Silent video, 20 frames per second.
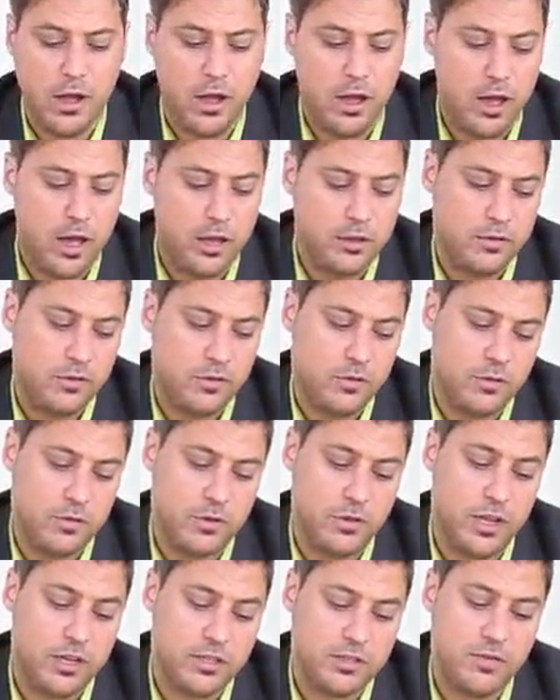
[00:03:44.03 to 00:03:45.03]
And the
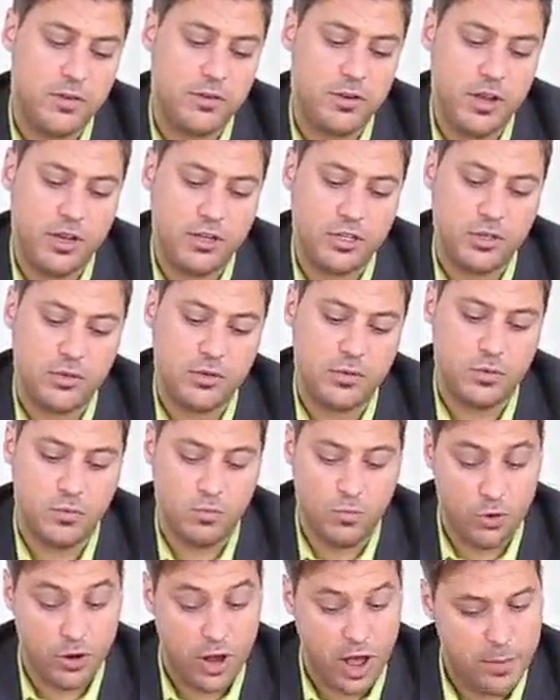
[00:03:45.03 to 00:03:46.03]
next variation,
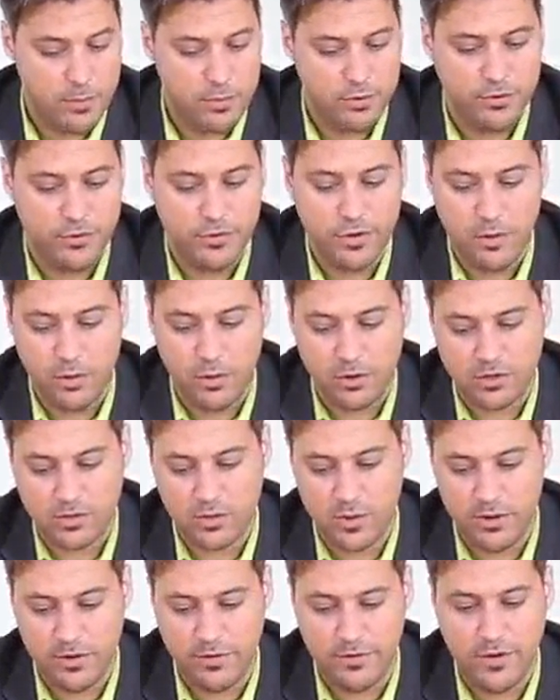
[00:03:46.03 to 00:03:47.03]
what I prefer, what is
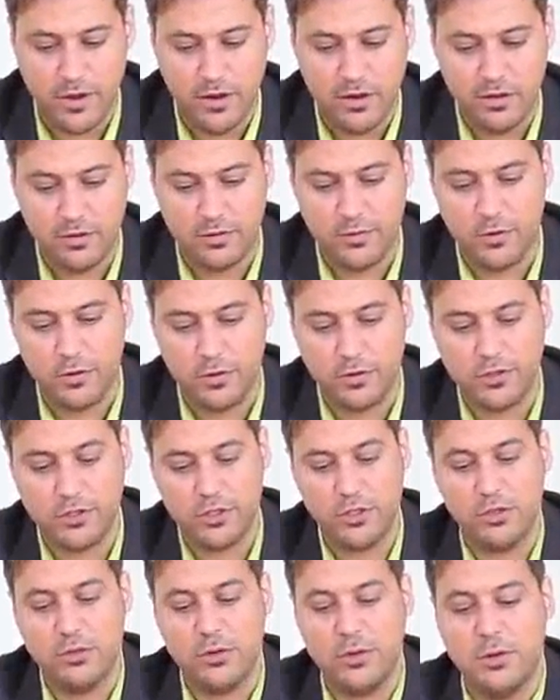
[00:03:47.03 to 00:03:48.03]
very funny is for the
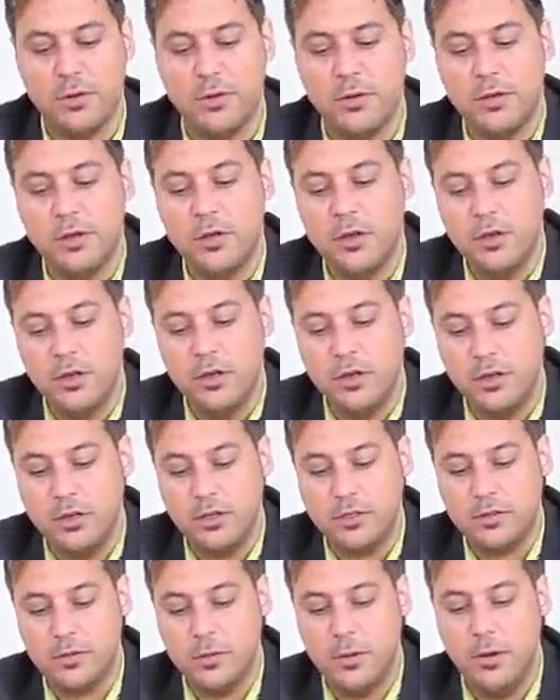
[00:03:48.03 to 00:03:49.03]
children, is